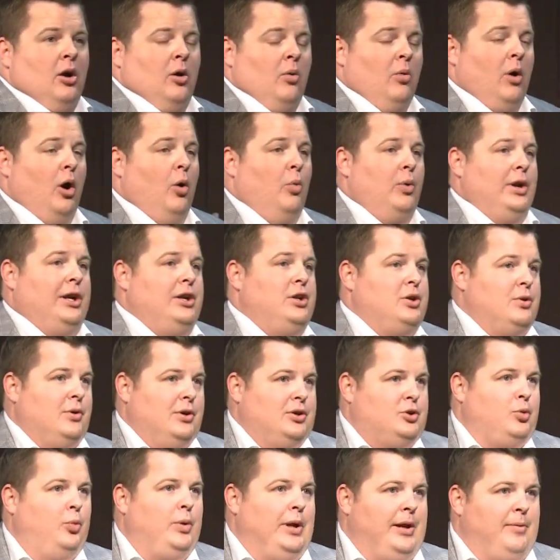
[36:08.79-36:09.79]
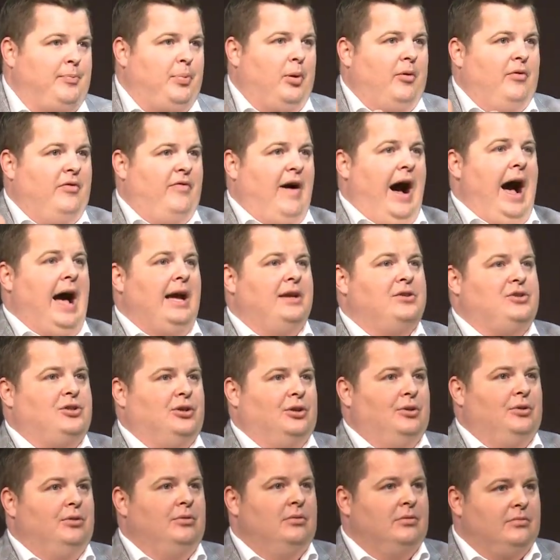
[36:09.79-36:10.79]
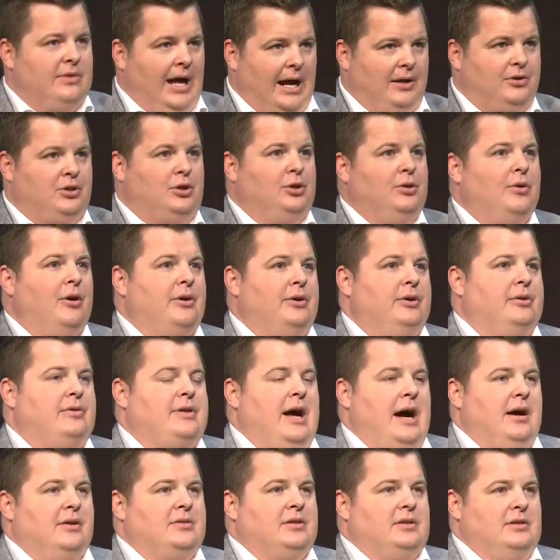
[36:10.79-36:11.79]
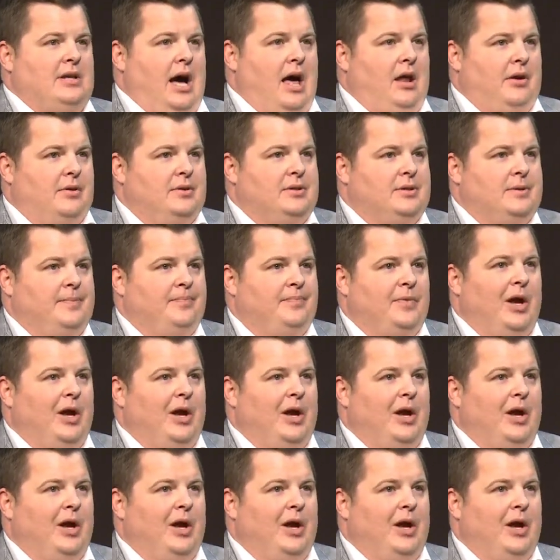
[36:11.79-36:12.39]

what we do is we provide you that $200,000.